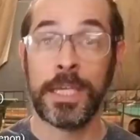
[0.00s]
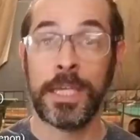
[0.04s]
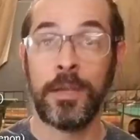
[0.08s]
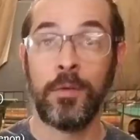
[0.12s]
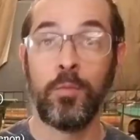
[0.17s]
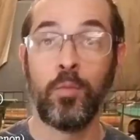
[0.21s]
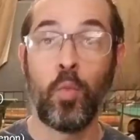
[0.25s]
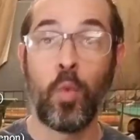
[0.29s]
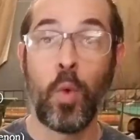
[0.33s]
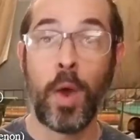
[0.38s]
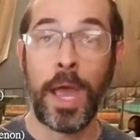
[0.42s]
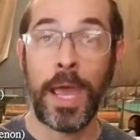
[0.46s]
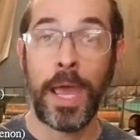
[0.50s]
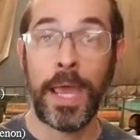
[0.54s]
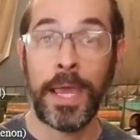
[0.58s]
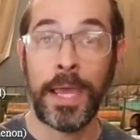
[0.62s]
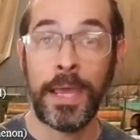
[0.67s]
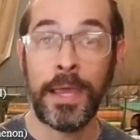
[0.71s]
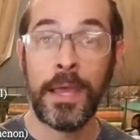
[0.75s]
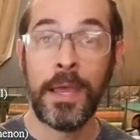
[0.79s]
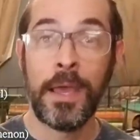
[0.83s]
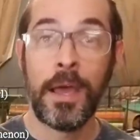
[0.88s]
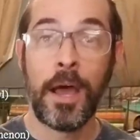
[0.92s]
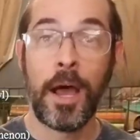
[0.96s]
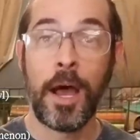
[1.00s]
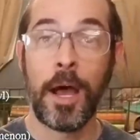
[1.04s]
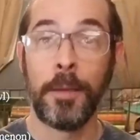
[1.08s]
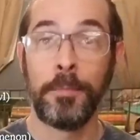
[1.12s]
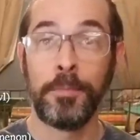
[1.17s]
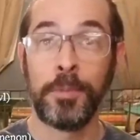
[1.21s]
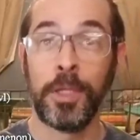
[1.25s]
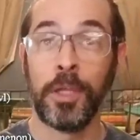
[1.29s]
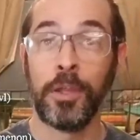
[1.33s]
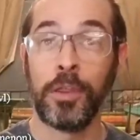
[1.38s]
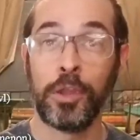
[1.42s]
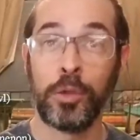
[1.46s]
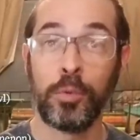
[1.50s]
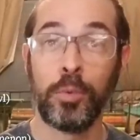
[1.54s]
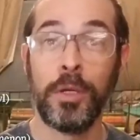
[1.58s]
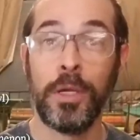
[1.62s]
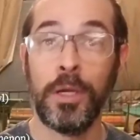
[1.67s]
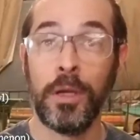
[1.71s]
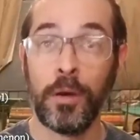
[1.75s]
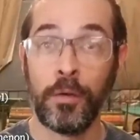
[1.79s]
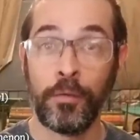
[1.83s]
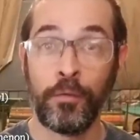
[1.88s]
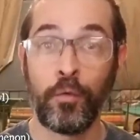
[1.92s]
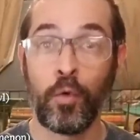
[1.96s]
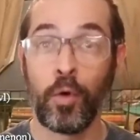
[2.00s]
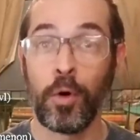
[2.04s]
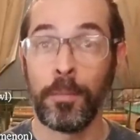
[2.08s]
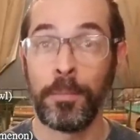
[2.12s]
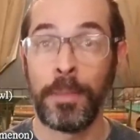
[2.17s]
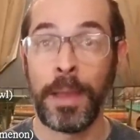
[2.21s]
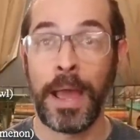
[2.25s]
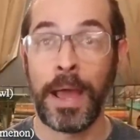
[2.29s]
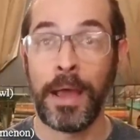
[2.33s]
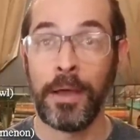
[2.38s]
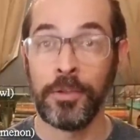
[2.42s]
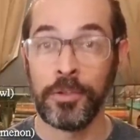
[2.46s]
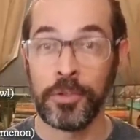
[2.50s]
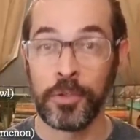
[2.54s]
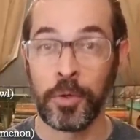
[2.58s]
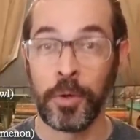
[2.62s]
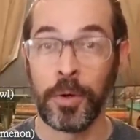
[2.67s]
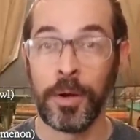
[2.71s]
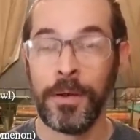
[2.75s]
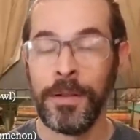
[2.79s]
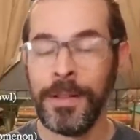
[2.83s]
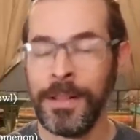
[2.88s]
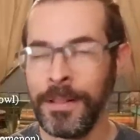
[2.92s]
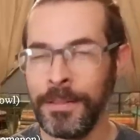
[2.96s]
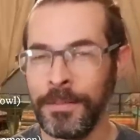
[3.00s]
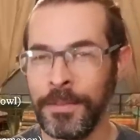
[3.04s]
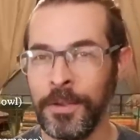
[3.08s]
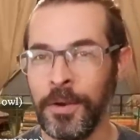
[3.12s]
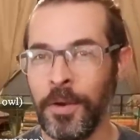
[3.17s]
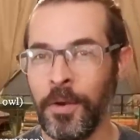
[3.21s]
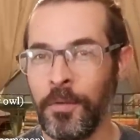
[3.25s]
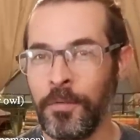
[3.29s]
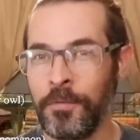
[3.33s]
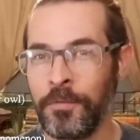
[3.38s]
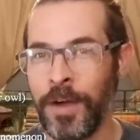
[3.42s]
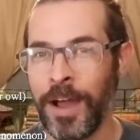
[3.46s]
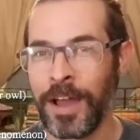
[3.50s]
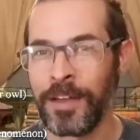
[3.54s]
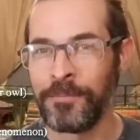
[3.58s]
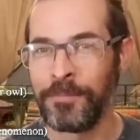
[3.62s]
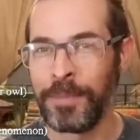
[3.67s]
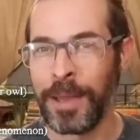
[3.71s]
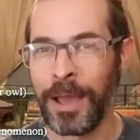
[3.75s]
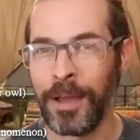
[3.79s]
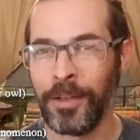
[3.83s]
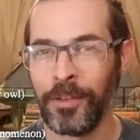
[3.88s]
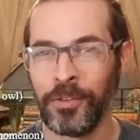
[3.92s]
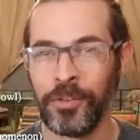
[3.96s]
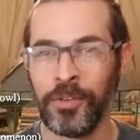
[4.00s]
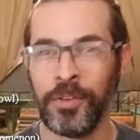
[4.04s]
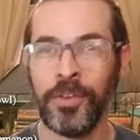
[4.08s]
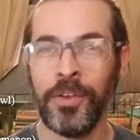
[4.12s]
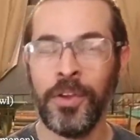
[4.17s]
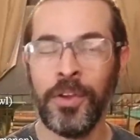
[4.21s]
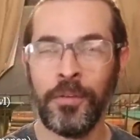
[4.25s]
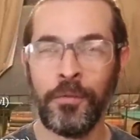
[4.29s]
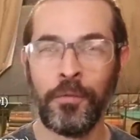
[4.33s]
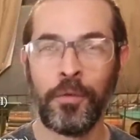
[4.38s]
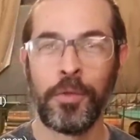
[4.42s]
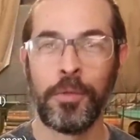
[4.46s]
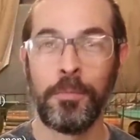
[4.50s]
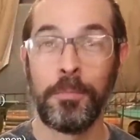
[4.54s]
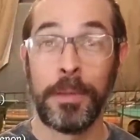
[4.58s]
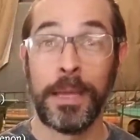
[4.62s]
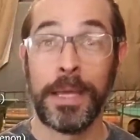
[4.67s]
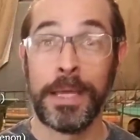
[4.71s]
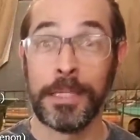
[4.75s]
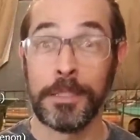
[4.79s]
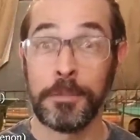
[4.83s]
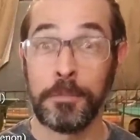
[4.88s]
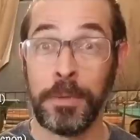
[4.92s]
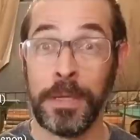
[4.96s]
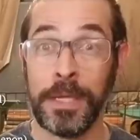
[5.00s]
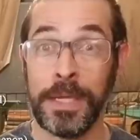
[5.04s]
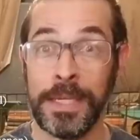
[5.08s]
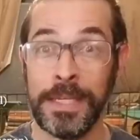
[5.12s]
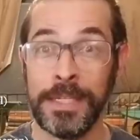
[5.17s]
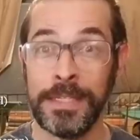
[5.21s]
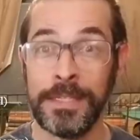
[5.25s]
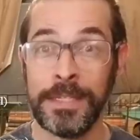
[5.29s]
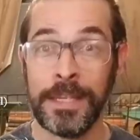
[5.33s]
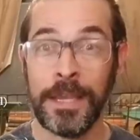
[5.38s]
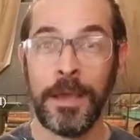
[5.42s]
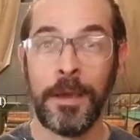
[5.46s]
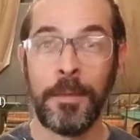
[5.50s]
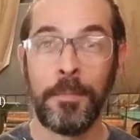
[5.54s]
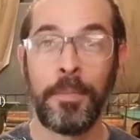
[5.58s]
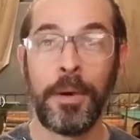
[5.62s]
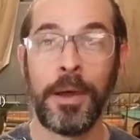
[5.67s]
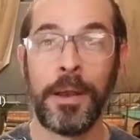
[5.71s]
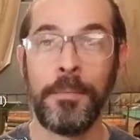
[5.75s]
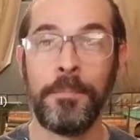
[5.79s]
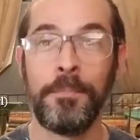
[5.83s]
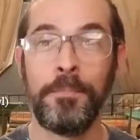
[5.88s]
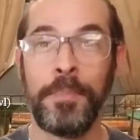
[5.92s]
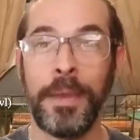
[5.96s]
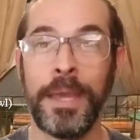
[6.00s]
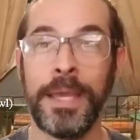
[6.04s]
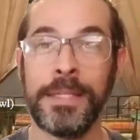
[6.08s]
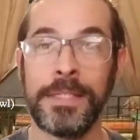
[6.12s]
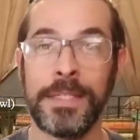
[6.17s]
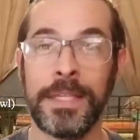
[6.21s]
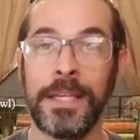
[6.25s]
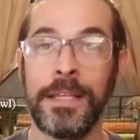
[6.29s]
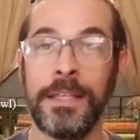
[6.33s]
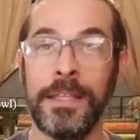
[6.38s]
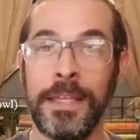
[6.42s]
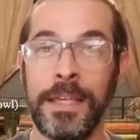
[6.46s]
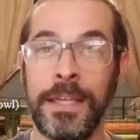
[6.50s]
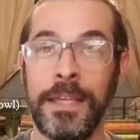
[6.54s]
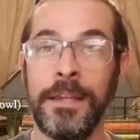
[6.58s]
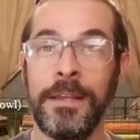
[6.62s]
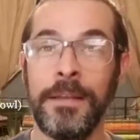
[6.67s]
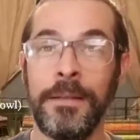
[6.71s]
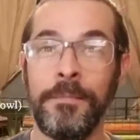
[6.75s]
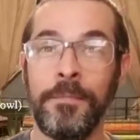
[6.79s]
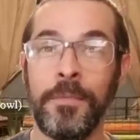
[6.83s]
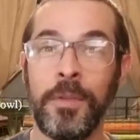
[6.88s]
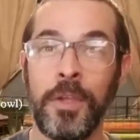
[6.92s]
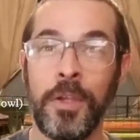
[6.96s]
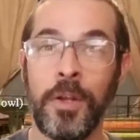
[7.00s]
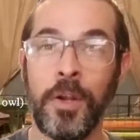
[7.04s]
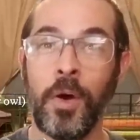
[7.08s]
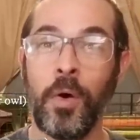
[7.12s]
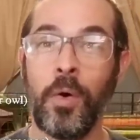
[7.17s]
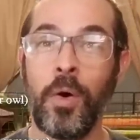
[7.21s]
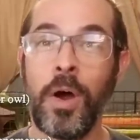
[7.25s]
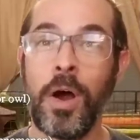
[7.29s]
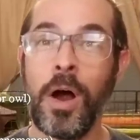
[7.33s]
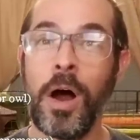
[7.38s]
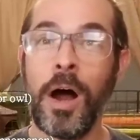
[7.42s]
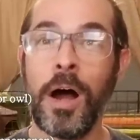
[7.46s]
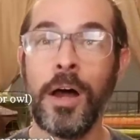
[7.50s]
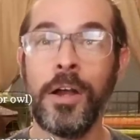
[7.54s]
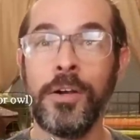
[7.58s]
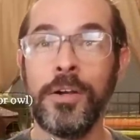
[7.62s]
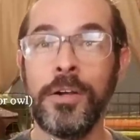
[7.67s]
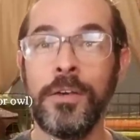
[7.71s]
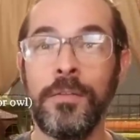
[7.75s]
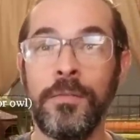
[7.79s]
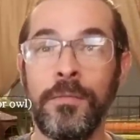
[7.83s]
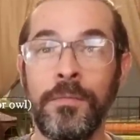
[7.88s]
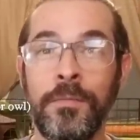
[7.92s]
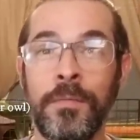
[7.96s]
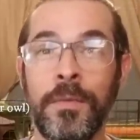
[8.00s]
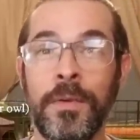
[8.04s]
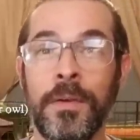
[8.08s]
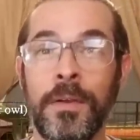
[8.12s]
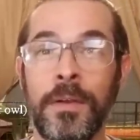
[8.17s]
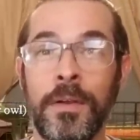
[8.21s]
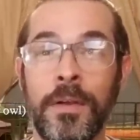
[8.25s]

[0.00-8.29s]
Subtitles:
it can weigh up to 3 or 4 pounds, or 5 pounds for the biggest piggies. But basically, 1,500,